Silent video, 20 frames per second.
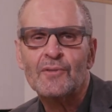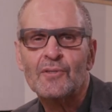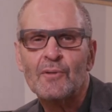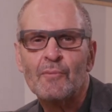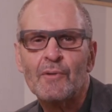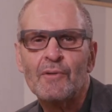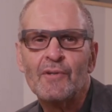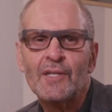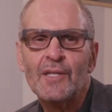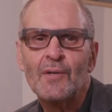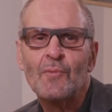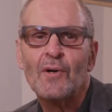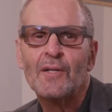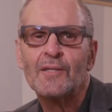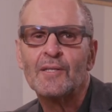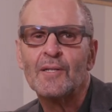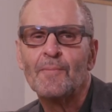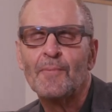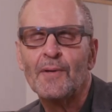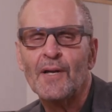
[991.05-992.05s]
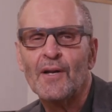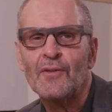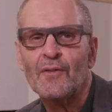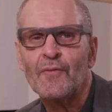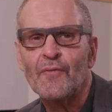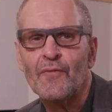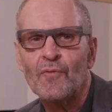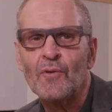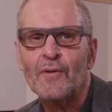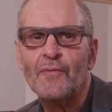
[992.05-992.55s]
So we really wanted to be on the
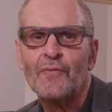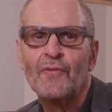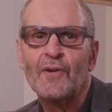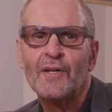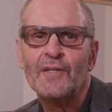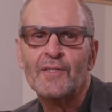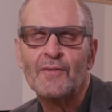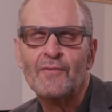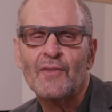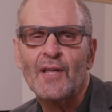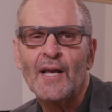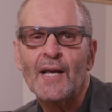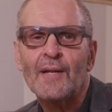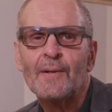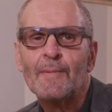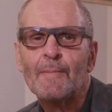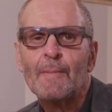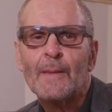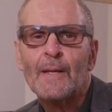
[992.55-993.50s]
forefront of that.